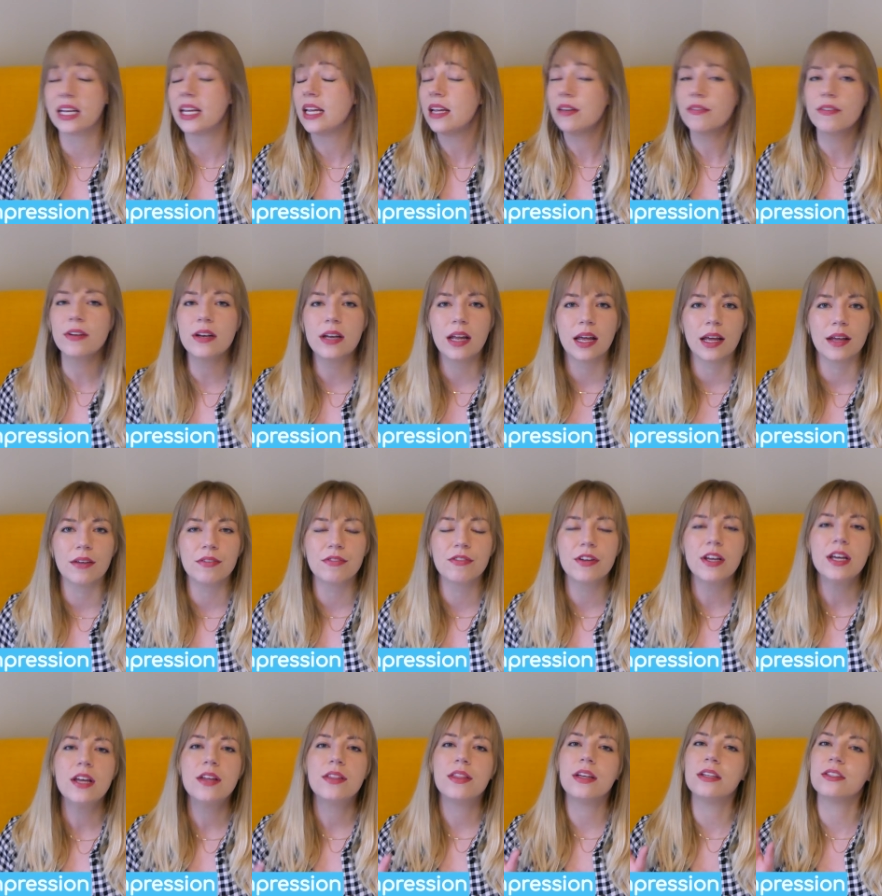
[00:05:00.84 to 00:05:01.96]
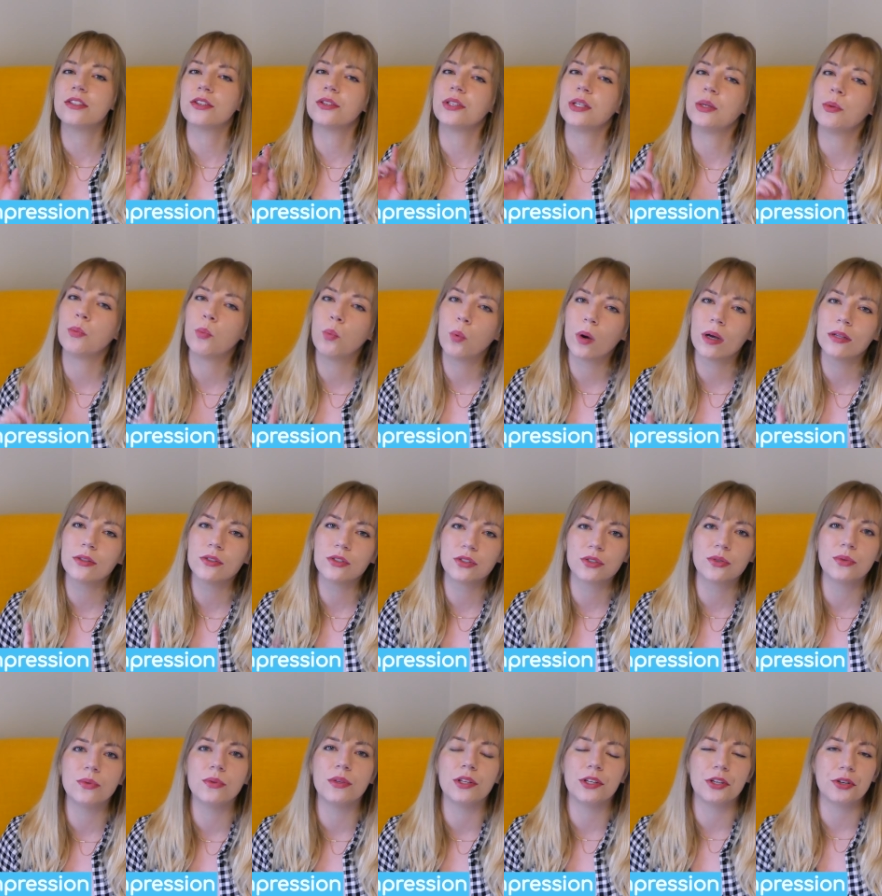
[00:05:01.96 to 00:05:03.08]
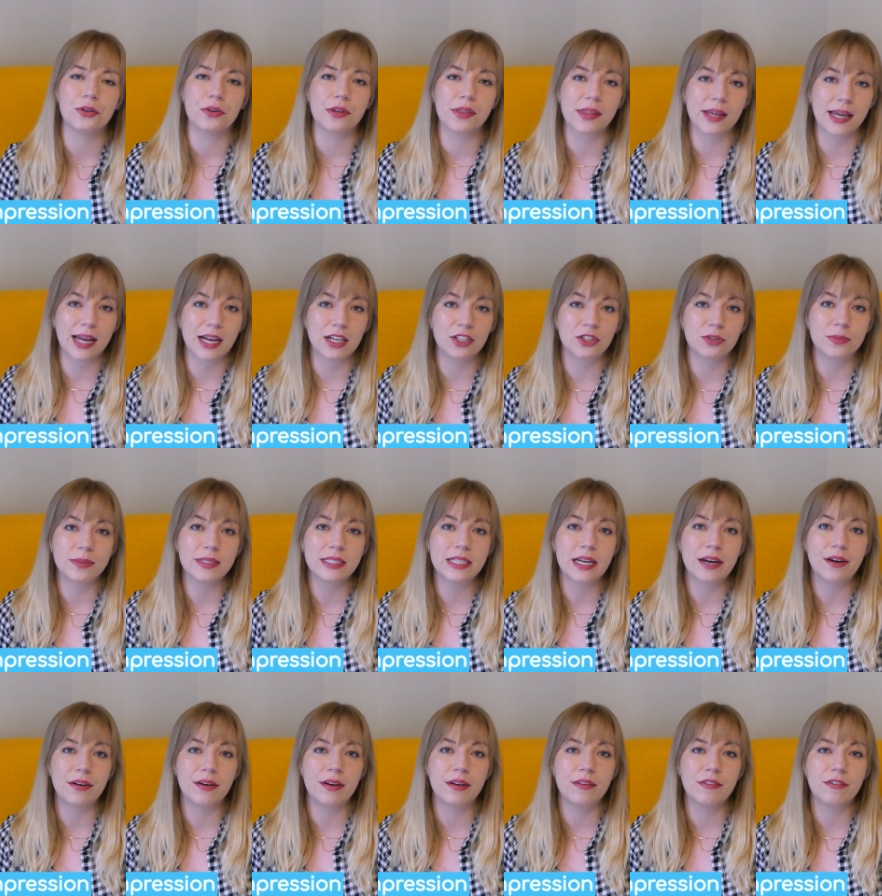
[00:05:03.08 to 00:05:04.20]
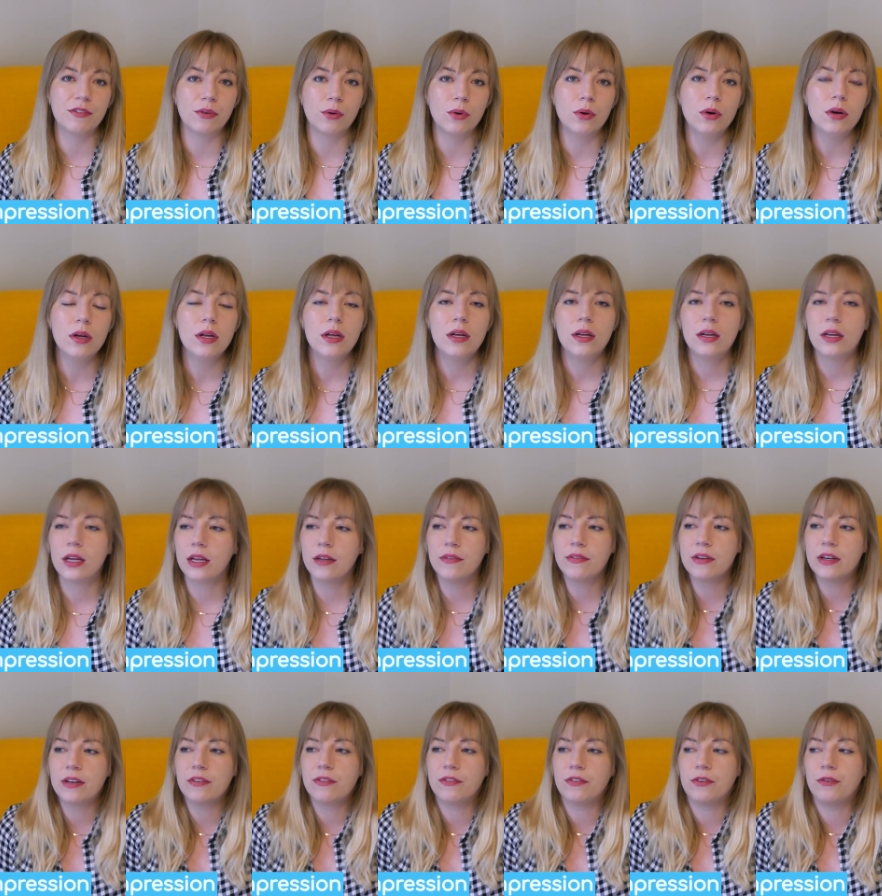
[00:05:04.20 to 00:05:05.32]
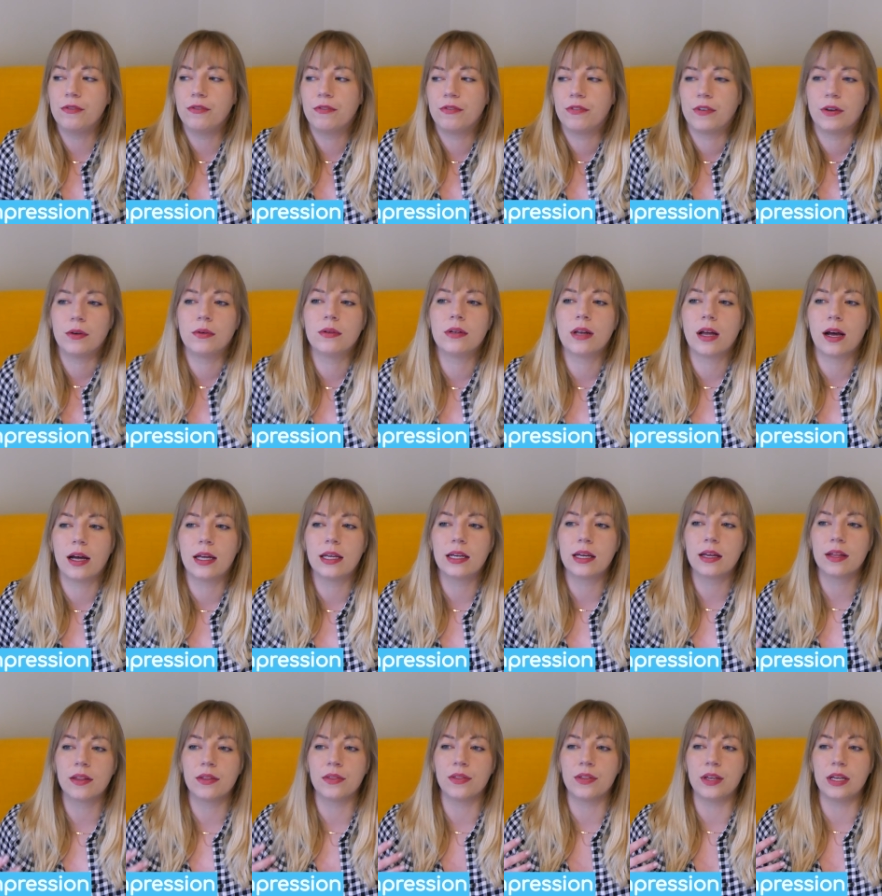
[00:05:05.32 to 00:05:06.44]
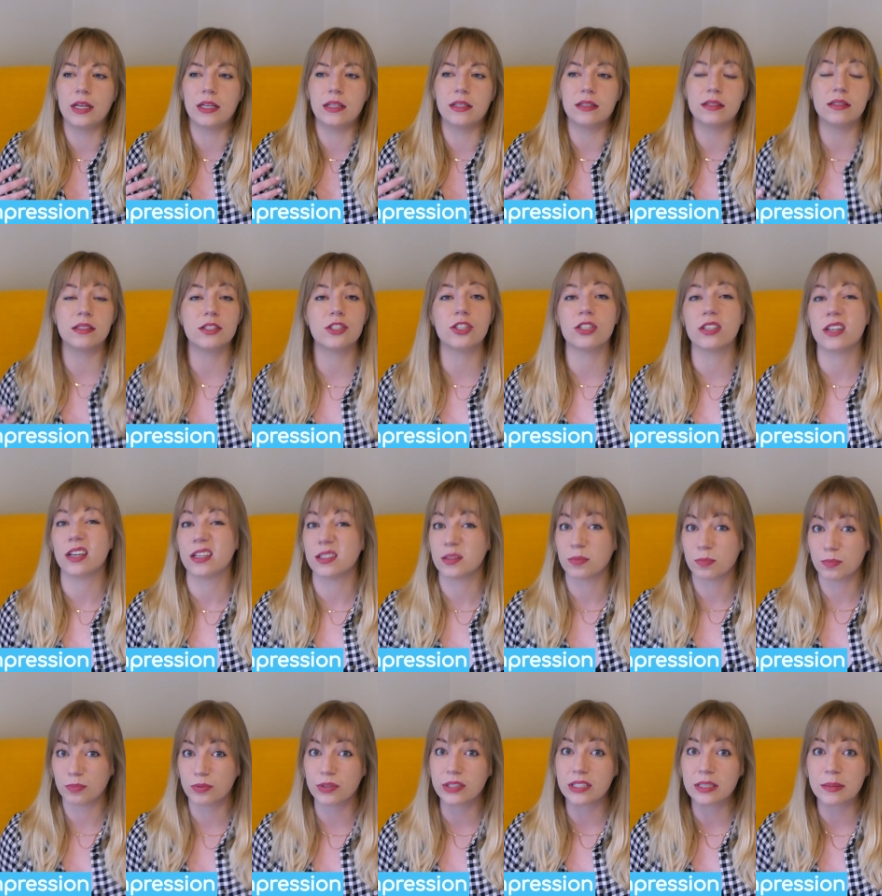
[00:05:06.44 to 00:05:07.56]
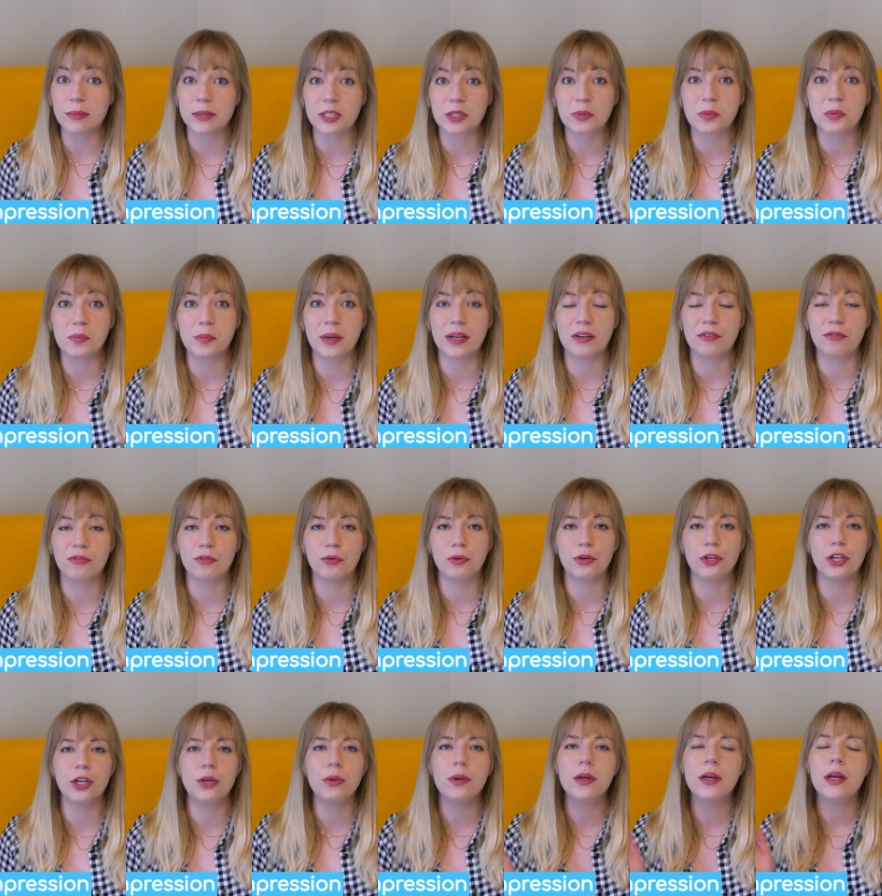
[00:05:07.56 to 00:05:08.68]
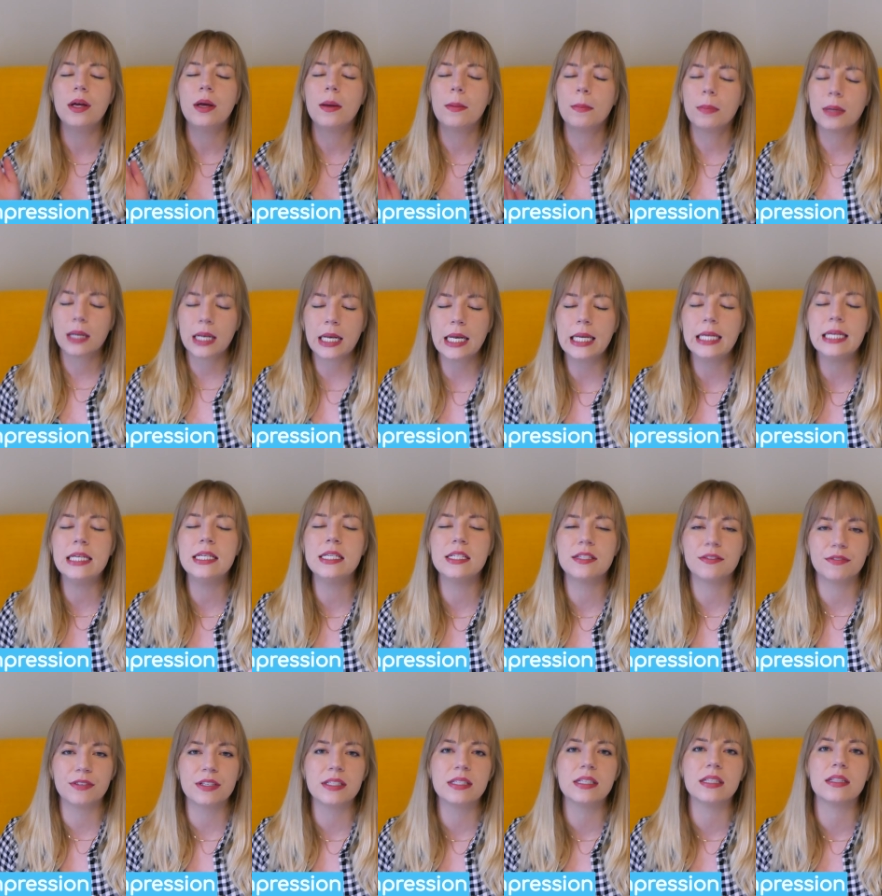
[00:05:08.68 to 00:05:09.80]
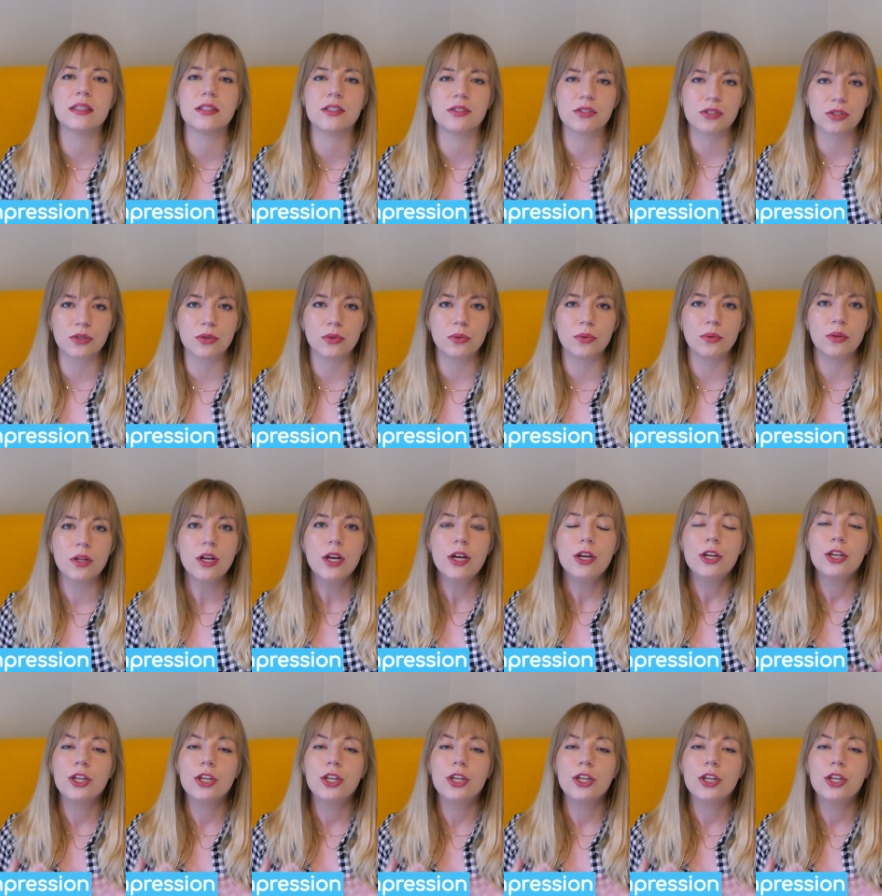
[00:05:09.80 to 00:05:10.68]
Even if there's only one school that you're in the catchment area for, Even if you feel like the decision has pretty much been made for you, please visit the school.